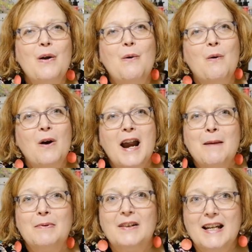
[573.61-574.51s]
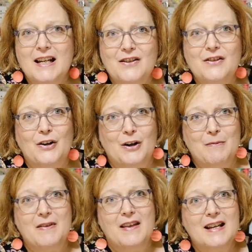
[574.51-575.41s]
or a pleated skirt
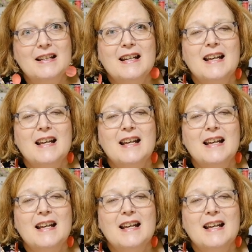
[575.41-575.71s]
with it.